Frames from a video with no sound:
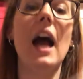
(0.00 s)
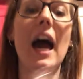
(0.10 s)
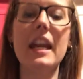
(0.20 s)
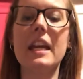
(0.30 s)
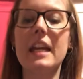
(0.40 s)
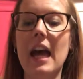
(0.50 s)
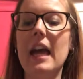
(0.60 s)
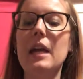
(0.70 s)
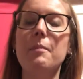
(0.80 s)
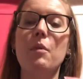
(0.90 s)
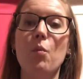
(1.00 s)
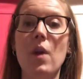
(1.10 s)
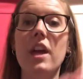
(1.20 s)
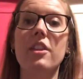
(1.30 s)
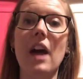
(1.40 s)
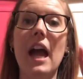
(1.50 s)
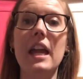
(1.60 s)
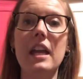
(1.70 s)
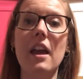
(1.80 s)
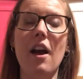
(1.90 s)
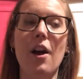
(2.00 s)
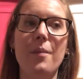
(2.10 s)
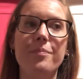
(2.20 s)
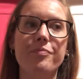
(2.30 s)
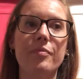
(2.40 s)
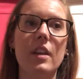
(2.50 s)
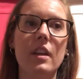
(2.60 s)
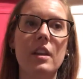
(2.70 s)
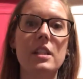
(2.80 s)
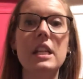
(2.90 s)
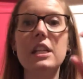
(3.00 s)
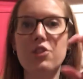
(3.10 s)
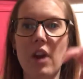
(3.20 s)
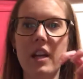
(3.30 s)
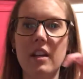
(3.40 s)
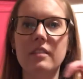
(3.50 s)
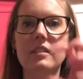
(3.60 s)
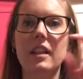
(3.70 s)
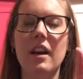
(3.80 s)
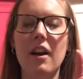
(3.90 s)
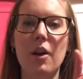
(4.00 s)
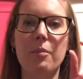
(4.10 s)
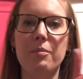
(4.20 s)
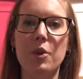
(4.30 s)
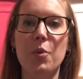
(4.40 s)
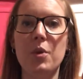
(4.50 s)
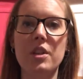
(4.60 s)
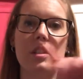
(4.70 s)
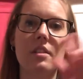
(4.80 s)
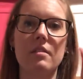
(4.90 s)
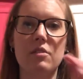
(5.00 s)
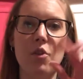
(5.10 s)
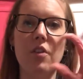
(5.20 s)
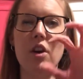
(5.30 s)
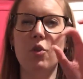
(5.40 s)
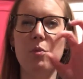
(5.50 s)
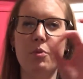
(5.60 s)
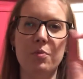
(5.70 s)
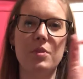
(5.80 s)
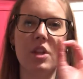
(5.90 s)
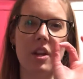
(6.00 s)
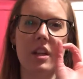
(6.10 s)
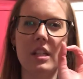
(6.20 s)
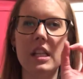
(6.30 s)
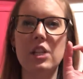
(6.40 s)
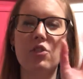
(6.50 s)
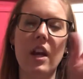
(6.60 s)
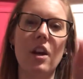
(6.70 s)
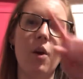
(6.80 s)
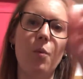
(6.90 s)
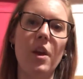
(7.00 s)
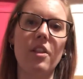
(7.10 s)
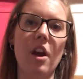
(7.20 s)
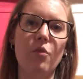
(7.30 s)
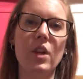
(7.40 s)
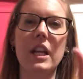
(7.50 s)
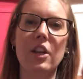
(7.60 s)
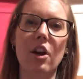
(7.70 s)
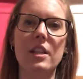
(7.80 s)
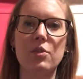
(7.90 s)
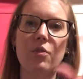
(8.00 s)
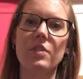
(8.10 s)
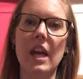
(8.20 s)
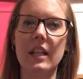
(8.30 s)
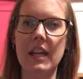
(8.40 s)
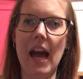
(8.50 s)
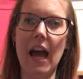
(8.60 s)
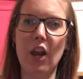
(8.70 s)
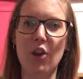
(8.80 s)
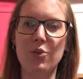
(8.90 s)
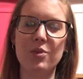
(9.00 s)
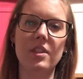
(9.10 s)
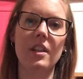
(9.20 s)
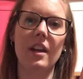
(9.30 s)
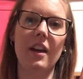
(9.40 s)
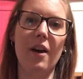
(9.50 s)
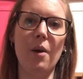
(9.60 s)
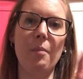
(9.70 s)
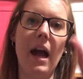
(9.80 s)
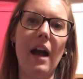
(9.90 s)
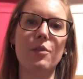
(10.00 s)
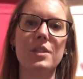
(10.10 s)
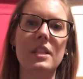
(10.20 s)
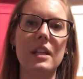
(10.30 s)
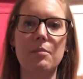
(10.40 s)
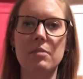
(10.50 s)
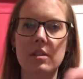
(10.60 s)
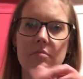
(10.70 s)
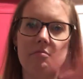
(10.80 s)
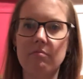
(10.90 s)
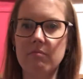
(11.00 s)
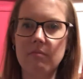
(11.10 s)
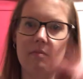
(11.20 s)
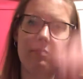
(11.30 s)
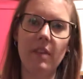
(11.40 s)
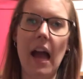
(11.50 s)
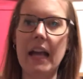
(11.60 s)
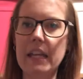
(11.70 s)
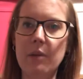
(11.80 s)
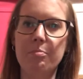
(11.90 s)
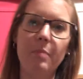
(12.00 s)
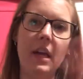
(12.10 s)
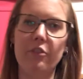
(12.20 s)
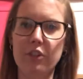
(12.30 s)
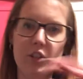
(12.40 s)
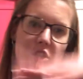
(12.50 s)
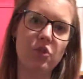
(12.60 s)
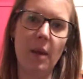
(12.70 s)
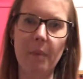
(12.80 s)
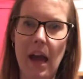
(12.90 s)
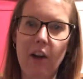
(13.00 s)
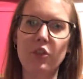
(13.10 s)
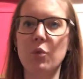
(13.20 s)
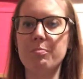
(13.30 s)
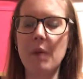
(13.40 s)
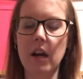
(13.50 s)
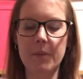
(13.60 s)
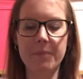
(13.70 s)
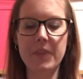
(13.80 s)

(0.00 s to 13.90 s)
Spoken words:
and it came with a tea strainer that was sort of a normal circular tea strainer with a really nice sort of Deathly Hallows house themed hangy bit for you to drape it out of your mug.